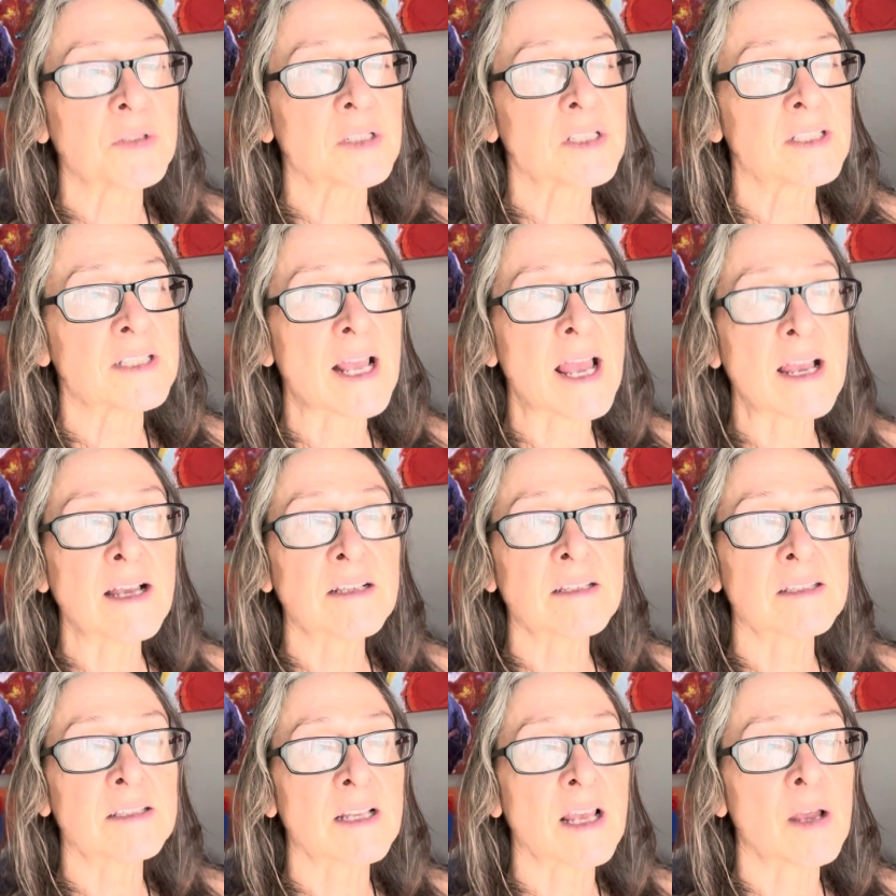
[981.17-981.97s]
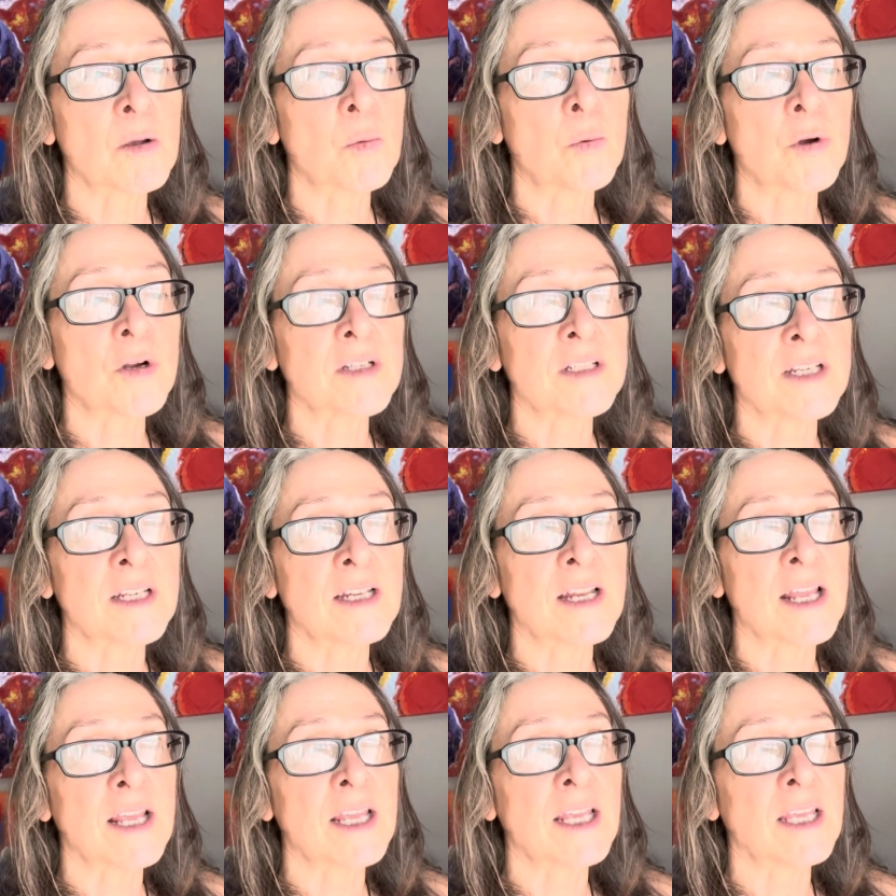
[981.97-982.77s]
sex. I worked in
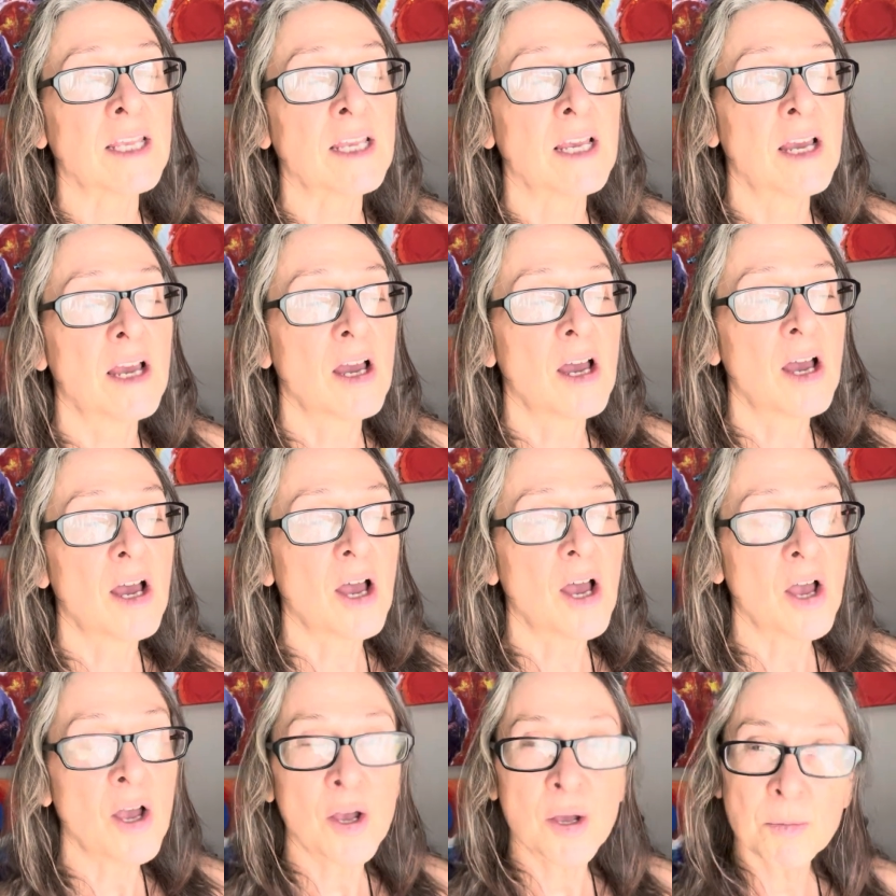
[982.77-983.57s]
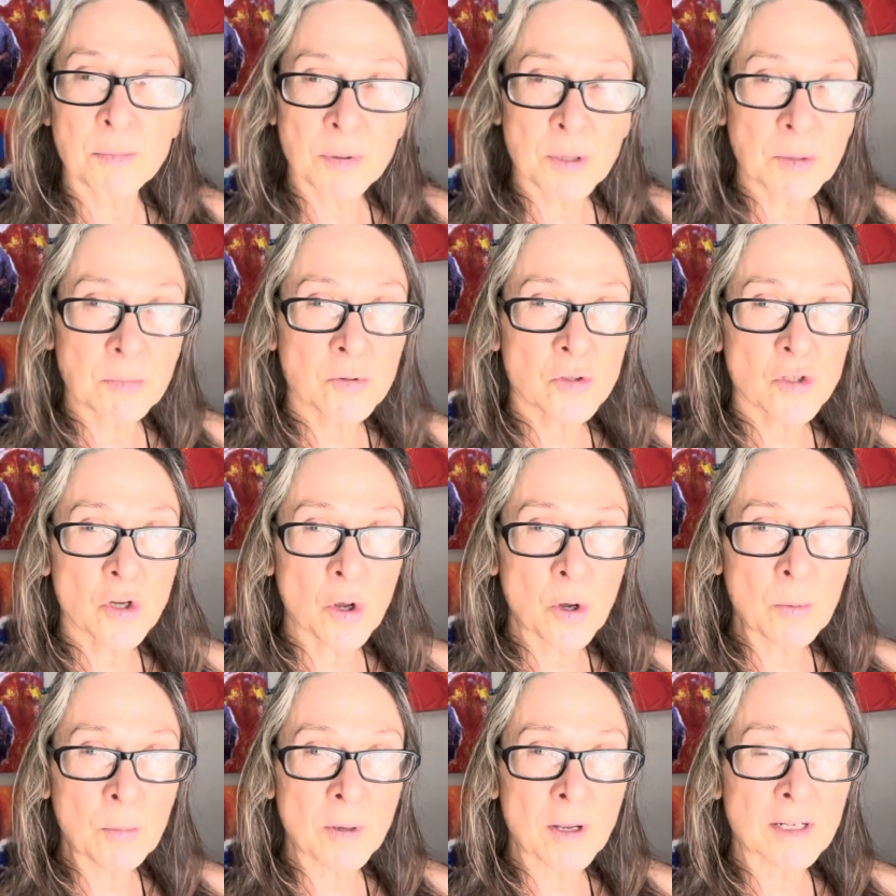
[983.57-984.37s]
a peep
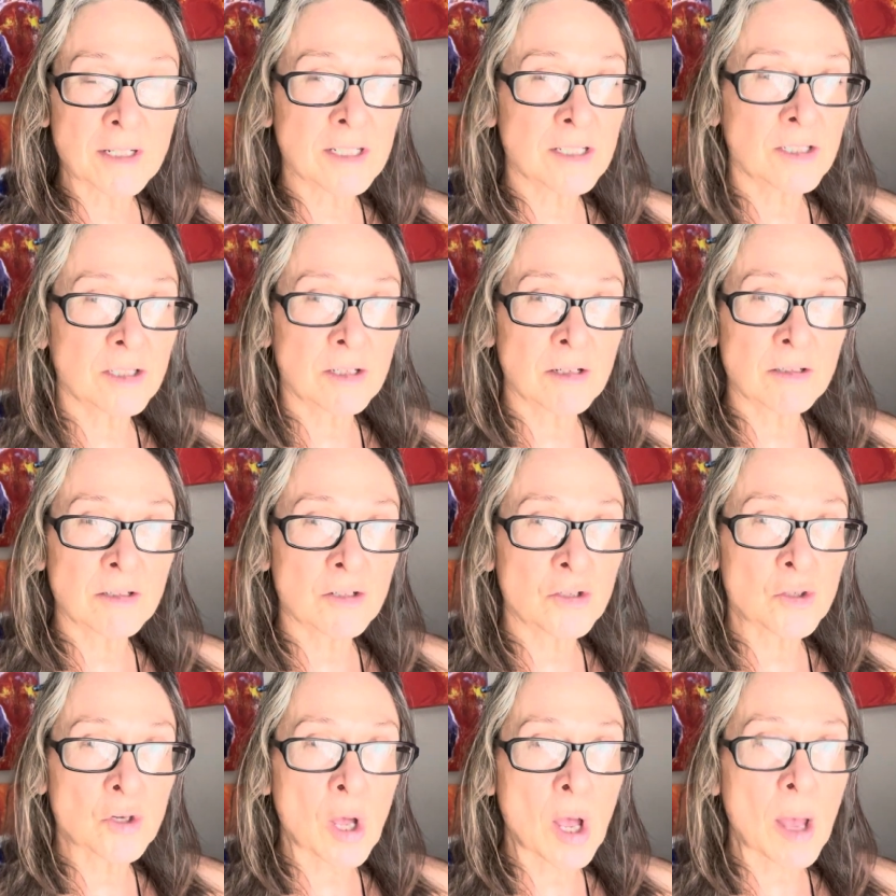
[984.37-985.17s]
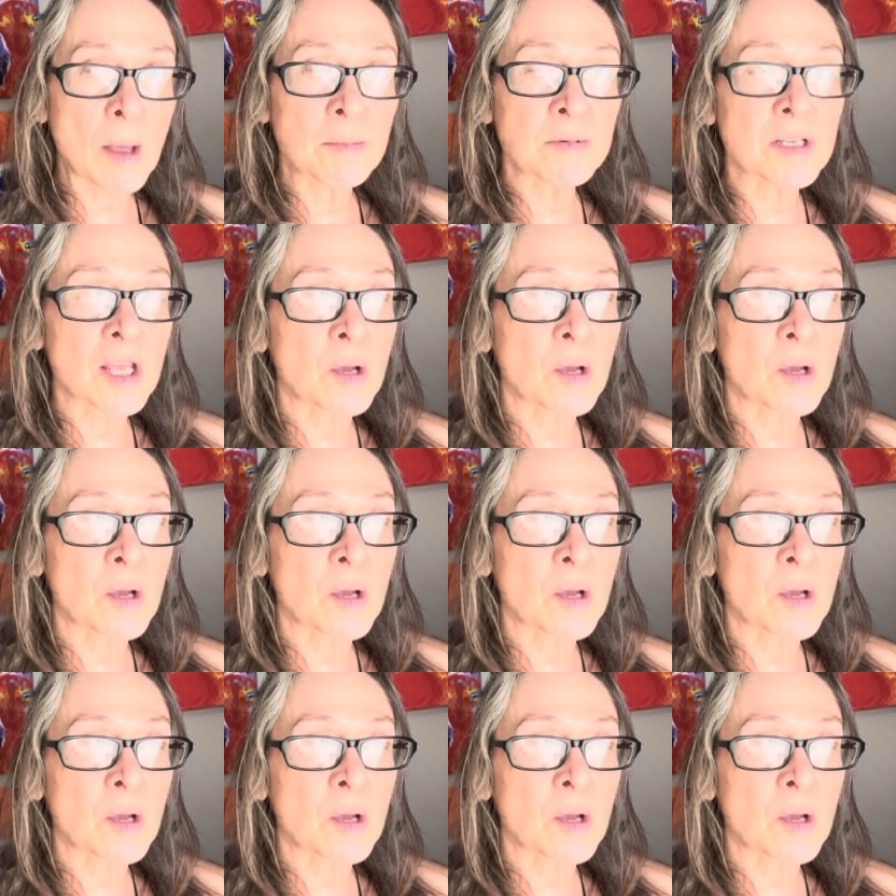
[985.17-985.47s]
show, but I didn't do the jobs.